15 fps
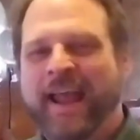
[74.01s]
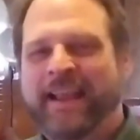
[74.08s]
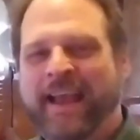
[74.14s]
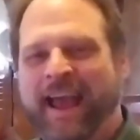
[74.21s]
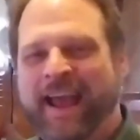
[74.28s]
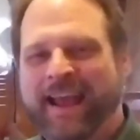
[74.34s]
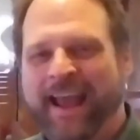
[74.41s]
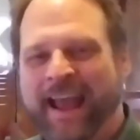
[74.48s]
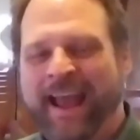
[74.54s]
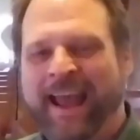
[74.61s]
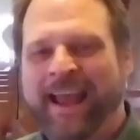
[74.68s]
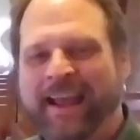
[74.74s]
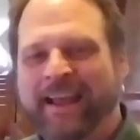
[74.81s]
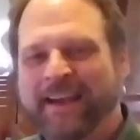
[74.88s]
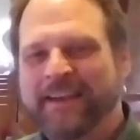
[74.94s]

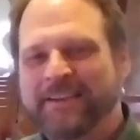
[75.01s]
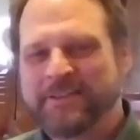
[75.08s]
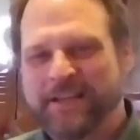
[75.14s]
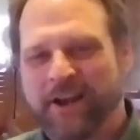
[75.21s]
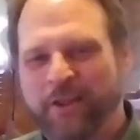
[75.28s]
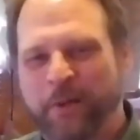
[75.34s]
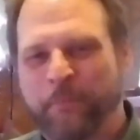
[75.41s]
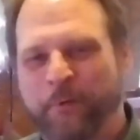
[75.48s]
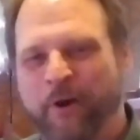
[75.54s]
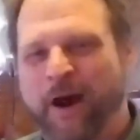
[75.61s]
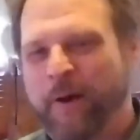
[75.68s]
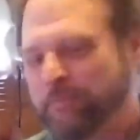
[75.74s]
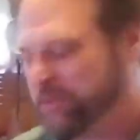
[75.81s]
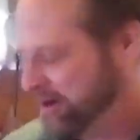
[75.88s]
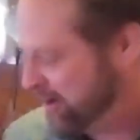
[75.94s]
AKA
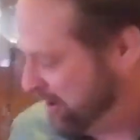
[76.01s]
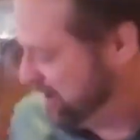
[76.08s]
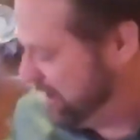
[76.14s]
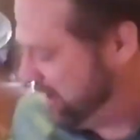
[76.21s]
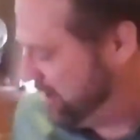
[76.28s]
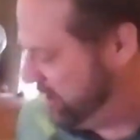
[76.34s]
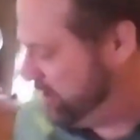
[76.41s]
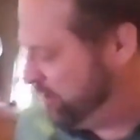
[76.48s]
teleprompter.